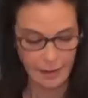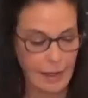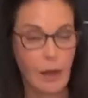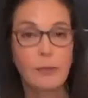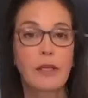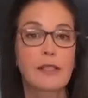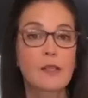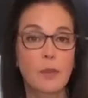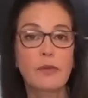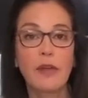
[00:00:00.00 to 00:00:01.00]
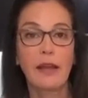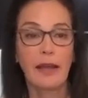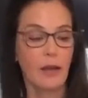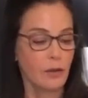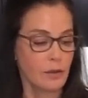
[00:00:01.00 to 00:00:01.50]
Now I'm going to spoon that
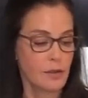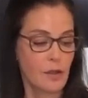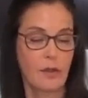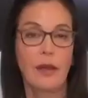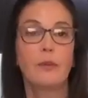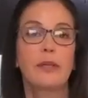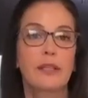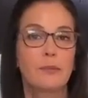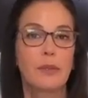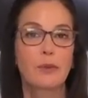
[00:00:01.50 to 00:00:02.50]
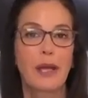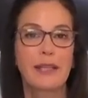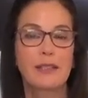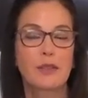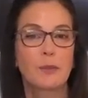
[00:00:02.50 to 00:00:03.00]
out so that we can be
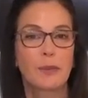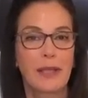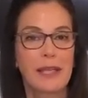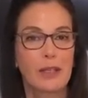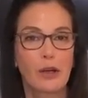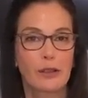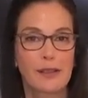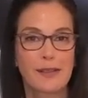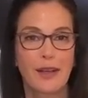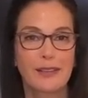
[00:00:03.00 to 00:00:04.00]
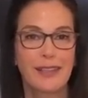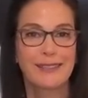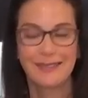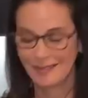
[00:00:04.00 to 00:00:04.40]
ready to plate our lasagna.